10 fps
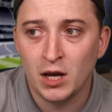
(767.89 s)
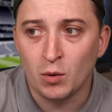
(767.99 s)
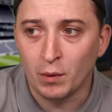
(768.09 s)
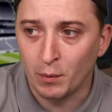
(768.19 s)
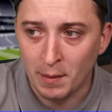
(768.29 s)

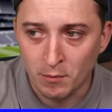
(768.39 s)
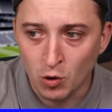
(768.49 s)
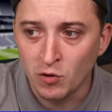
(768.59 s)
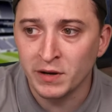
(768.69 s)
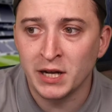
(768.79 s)
We're
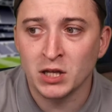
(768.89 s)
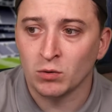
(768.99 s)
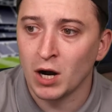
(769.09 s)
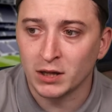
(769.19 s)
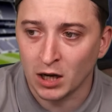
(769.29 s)
moving in the
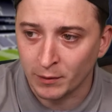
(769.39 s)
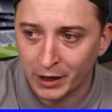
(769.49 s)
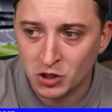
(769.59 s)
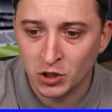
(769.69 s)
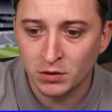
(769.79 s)
right
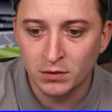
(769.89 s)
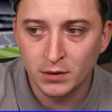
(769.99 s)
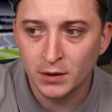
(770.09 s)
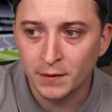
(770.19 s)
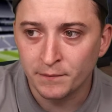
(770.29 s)
direction.
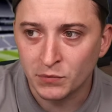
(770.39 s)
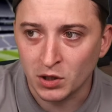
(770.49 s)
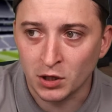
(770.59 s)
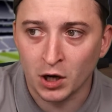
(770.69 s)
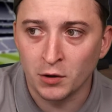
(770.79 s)

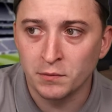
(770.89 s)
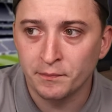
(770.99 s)
You know.